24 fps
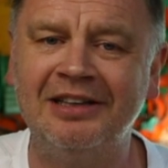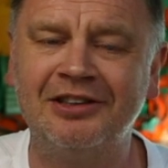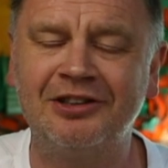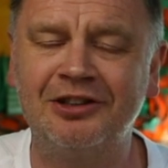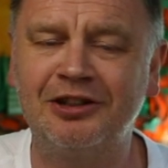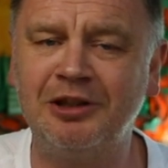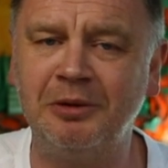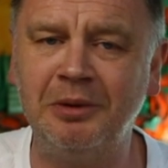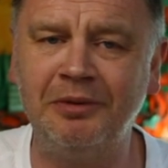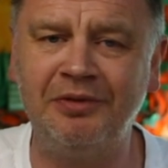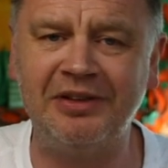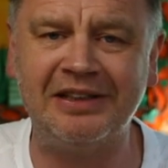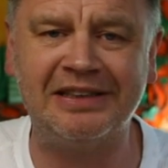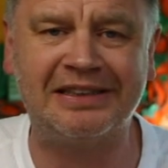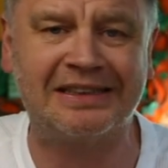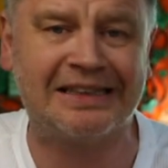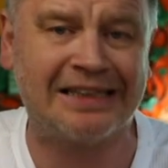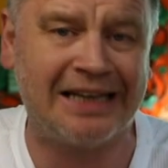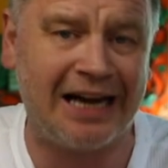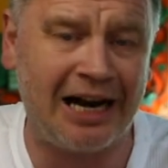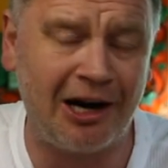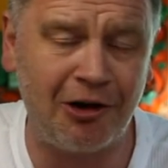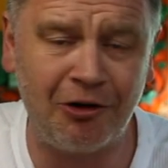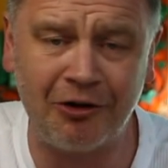some of his
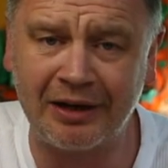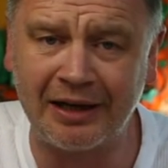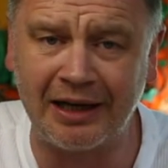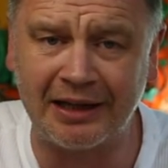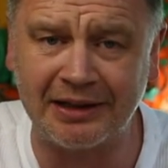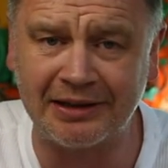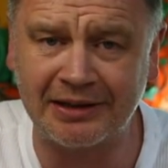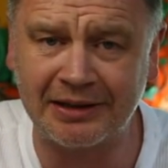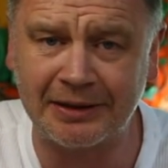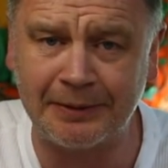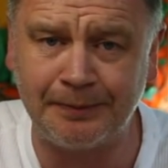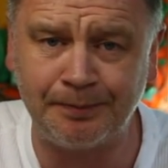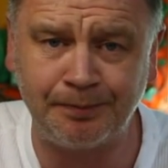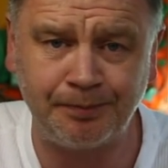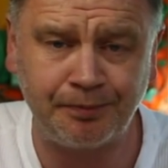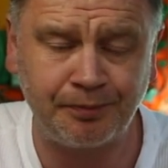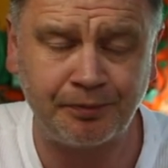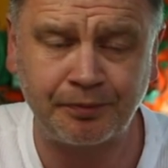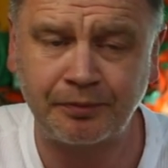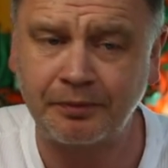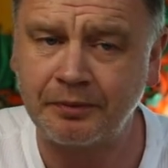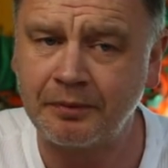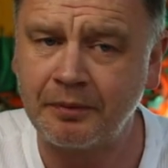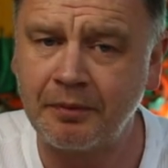characters,
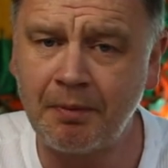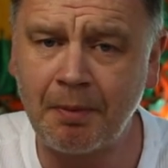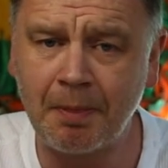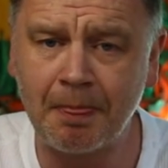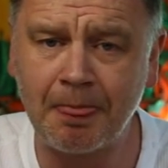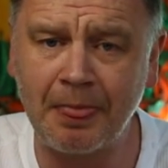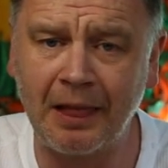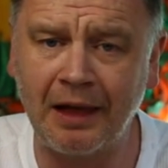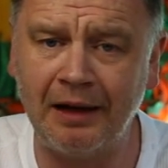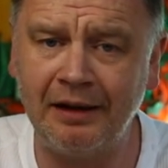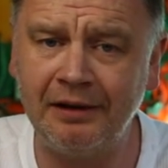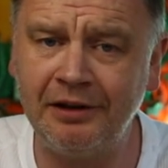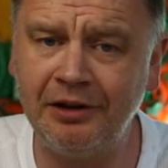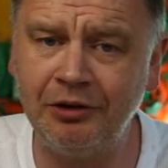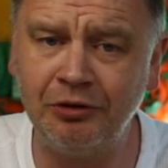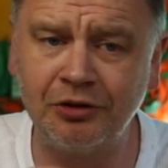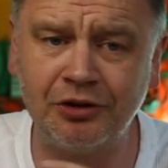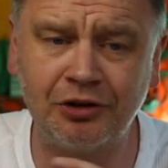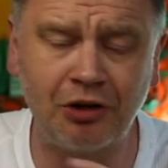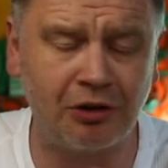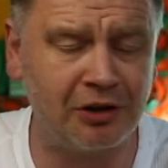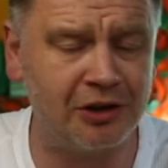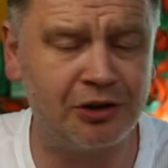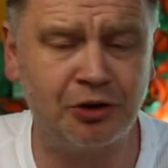you
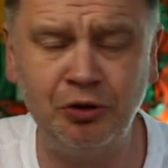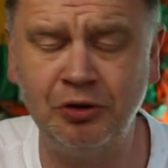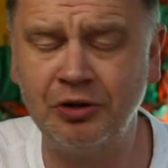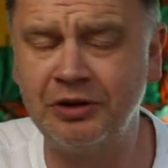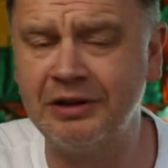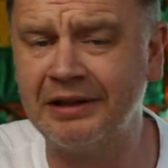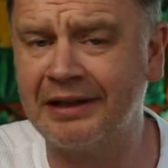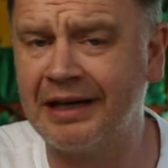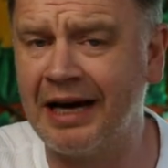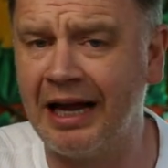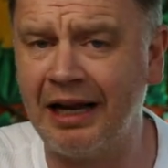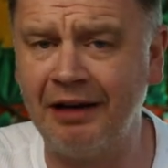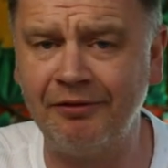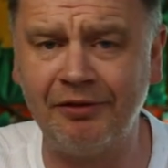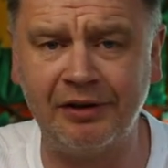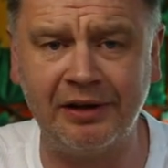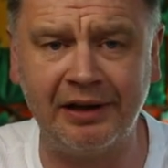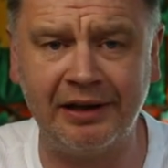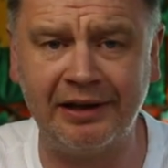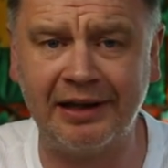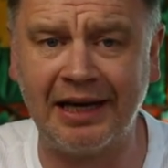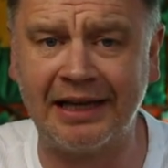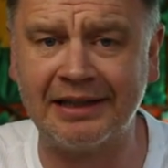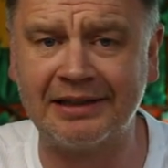know, Dr. Susan
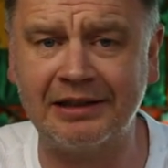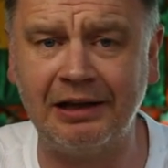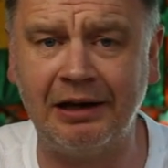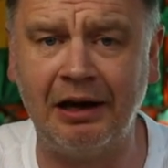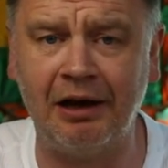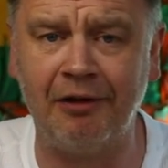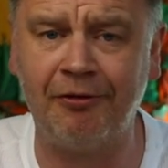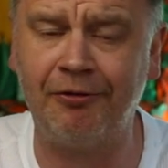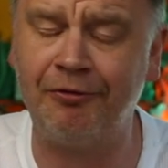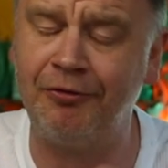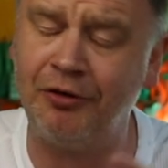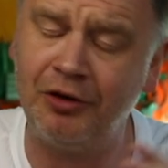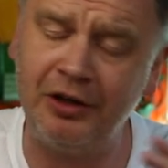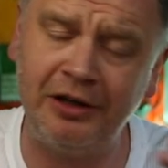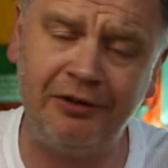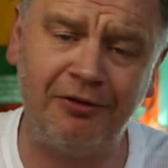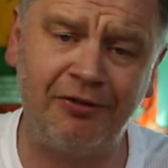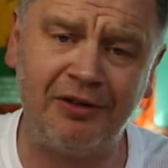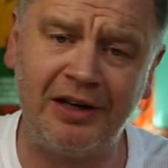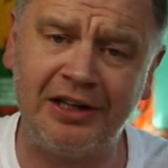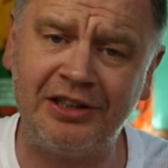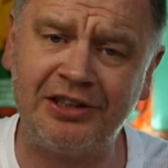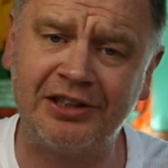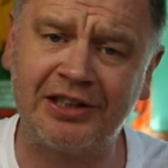Calvin, that's a fully
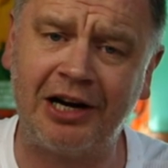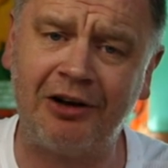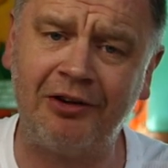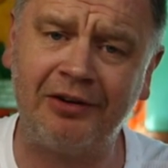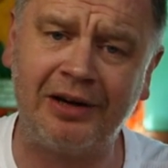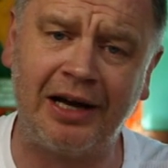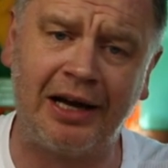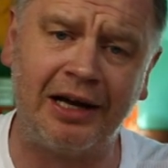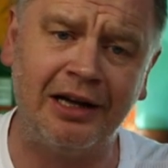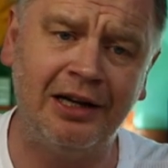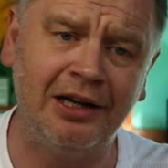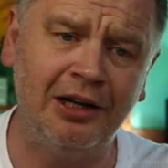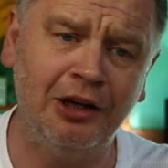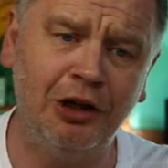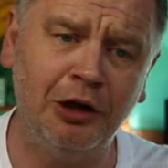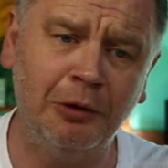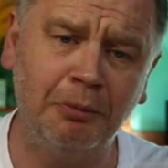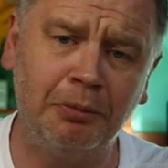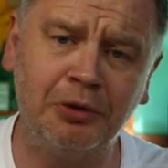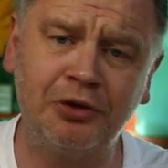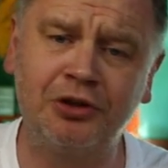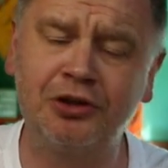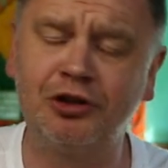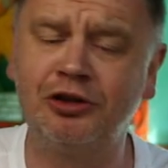fledged character.
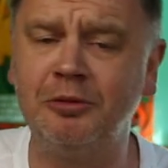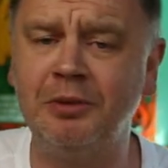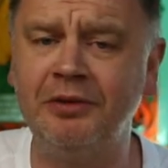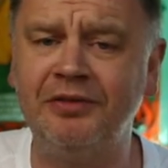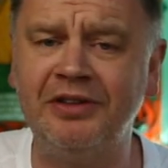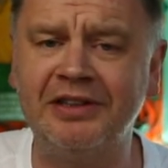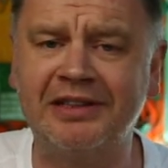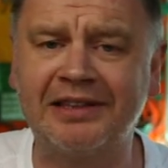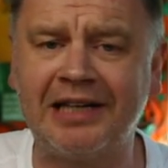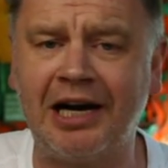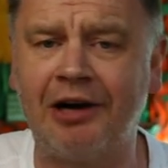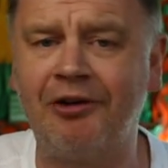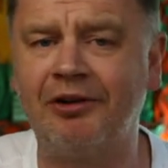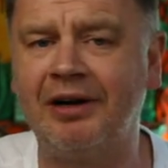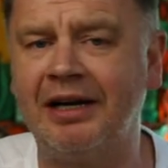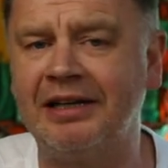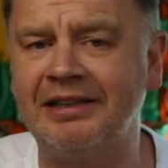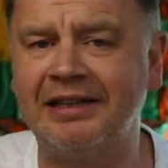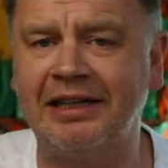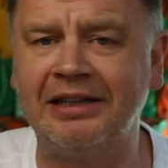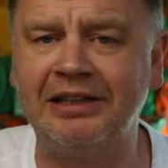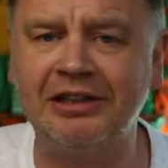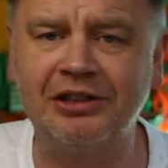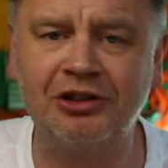But some of his
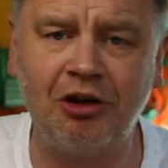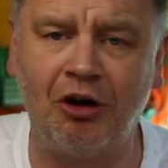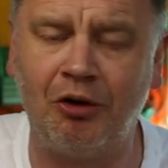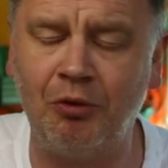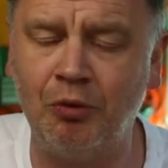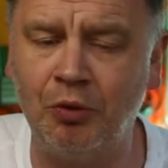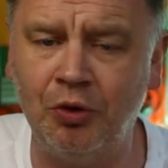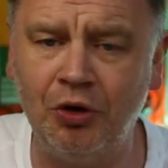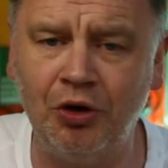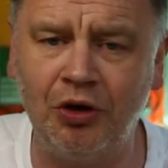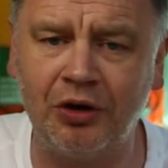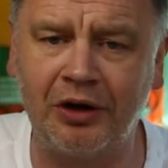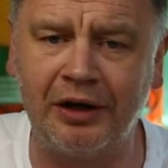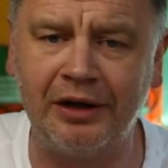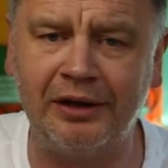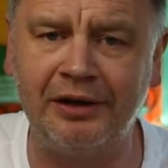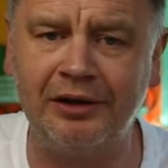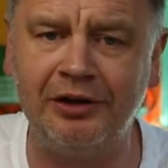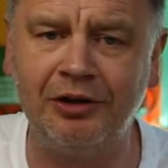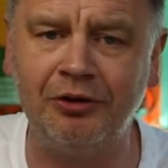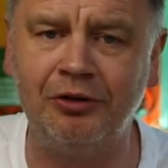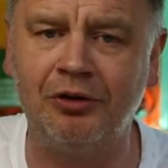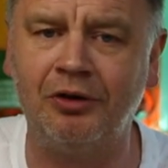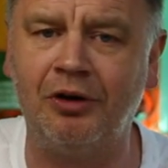characters that he's got
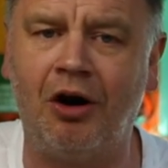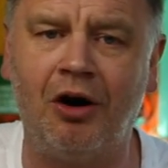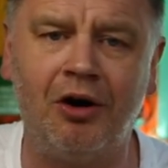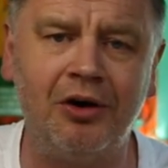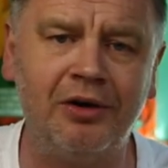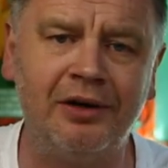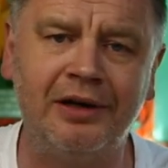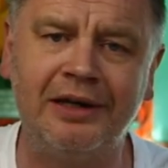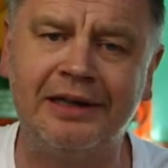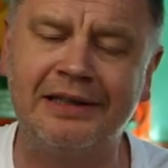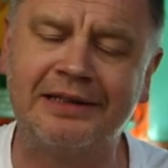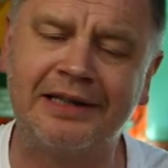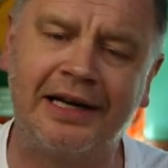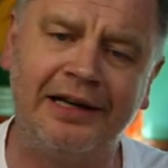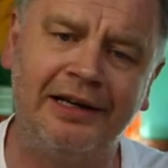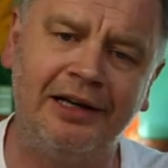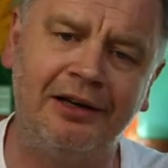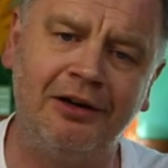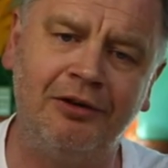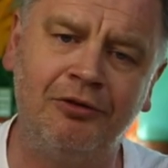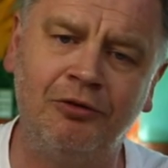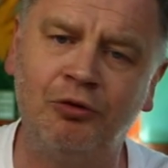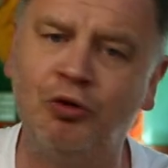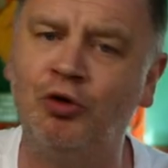working, you know, on these kind
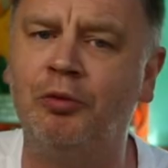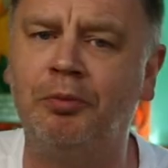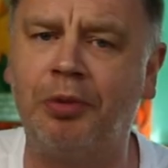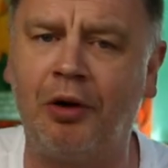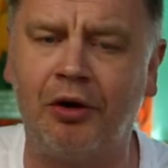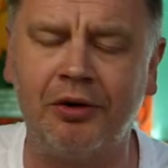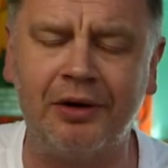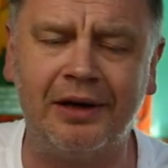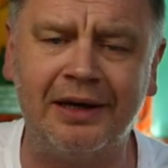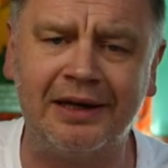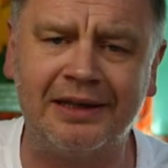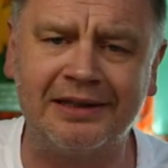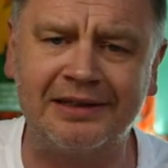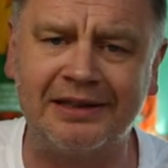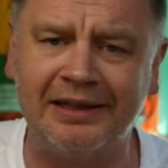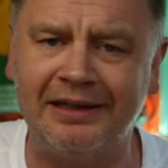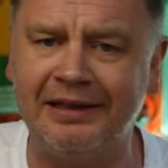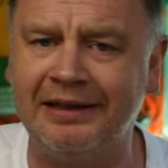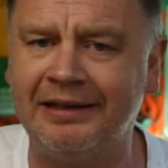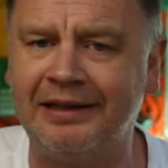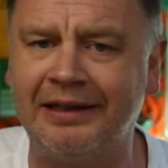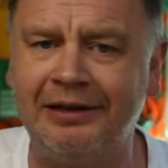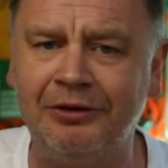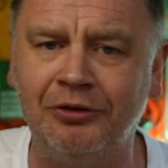of robotics
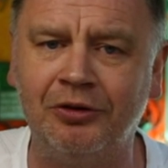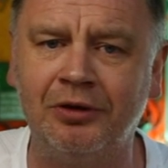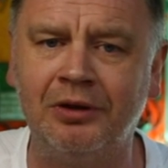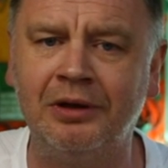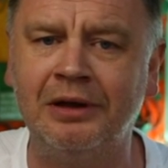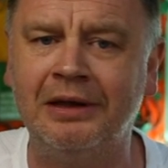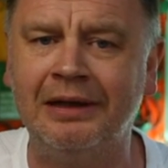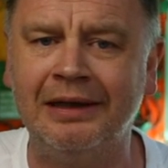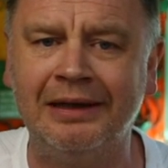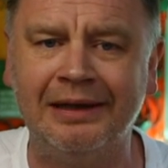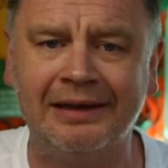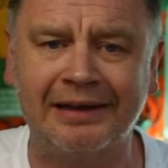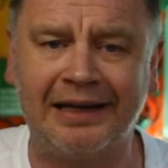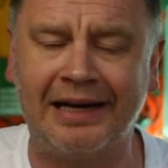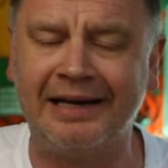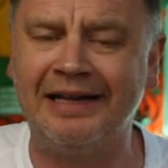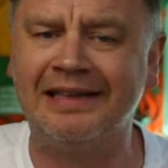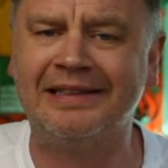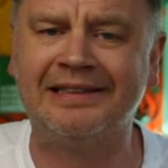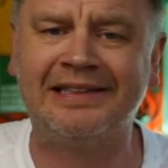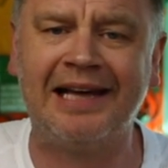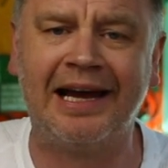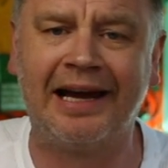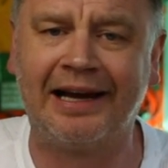and, you know, kind
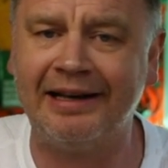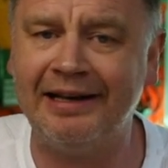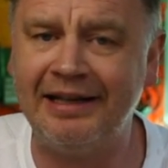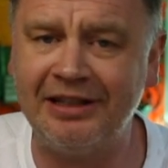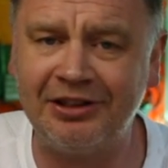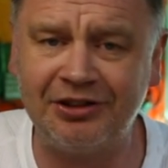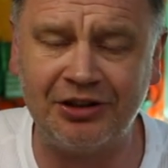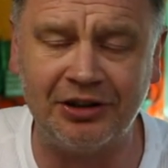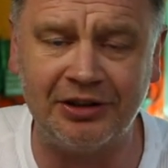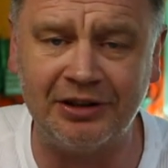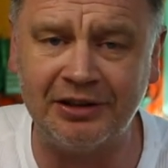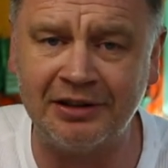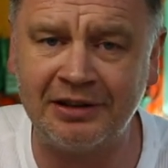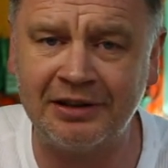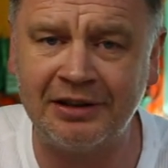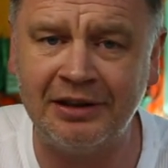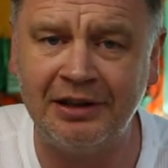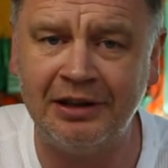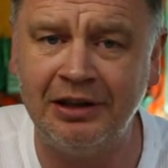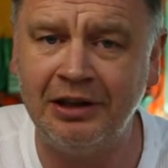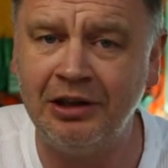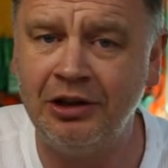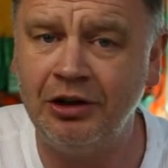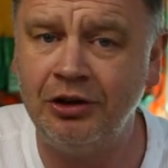of technicians,
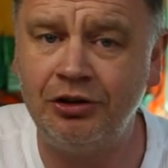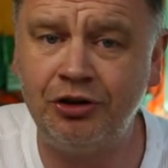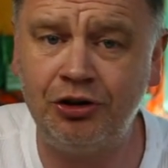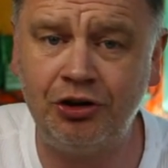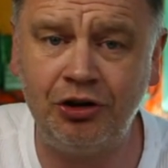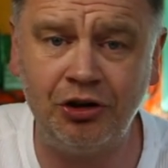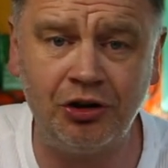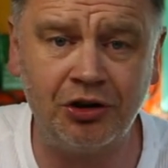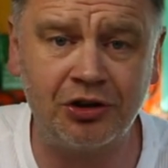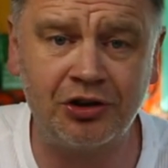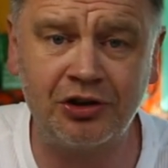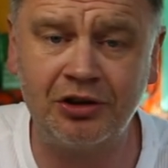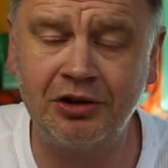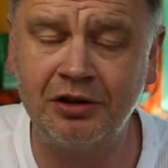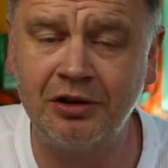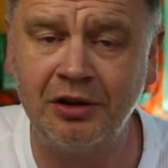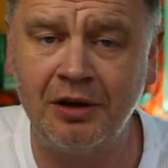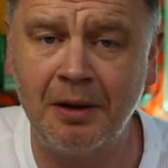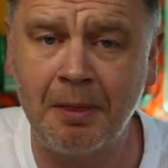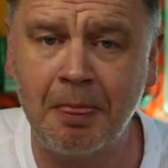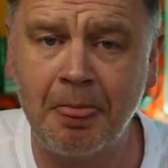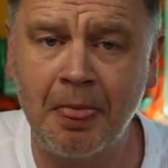just